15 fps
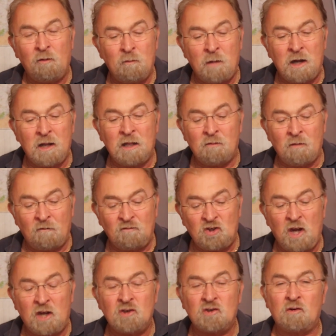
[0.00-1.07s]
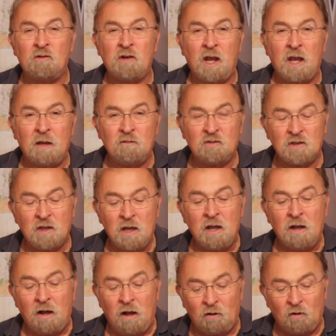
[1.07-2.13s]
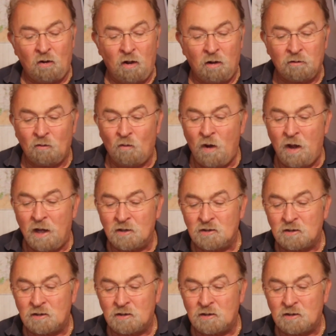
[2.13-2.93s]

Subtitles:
and many of them have changed their names along the way.